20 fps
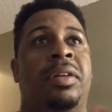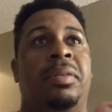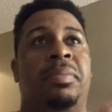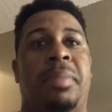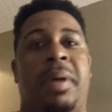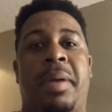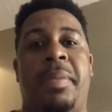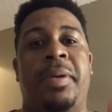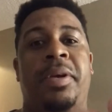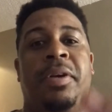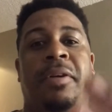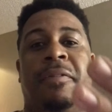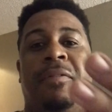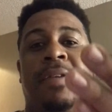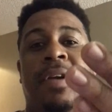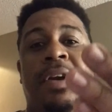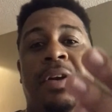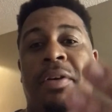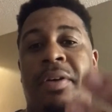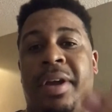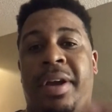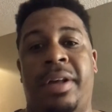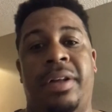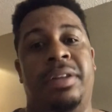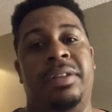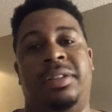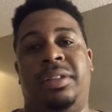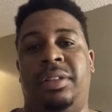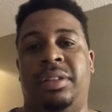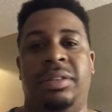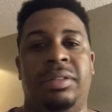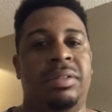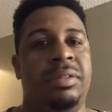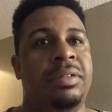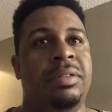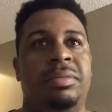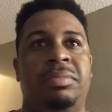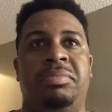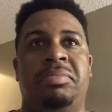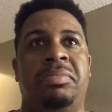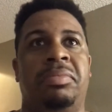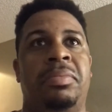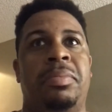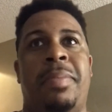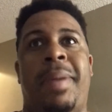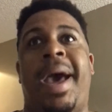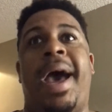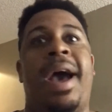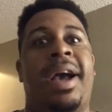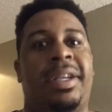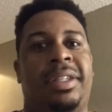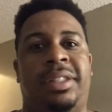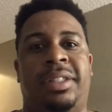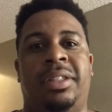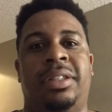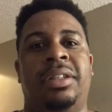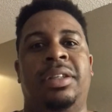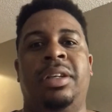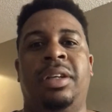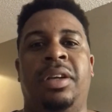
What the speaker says: your fingernails max,